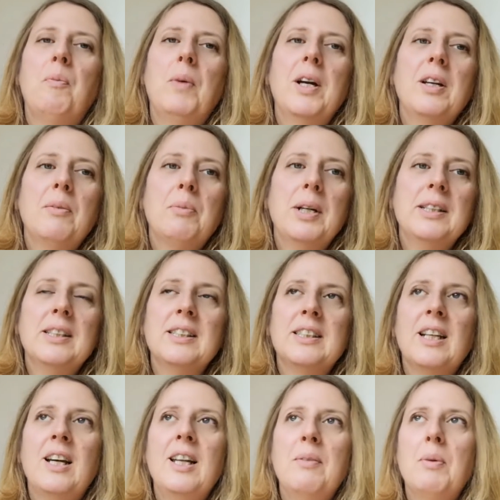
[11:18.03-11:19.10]
buy your
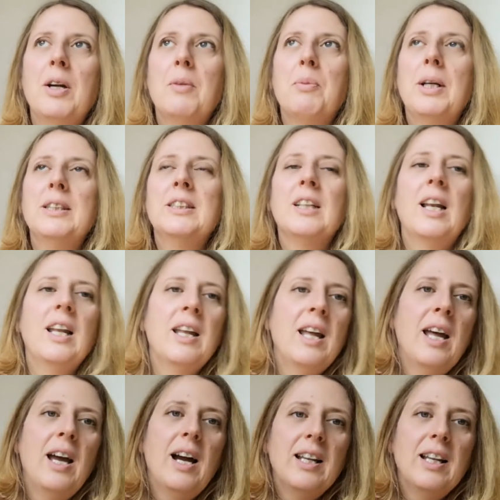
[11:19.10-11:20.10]
presents early, buy your presents early,"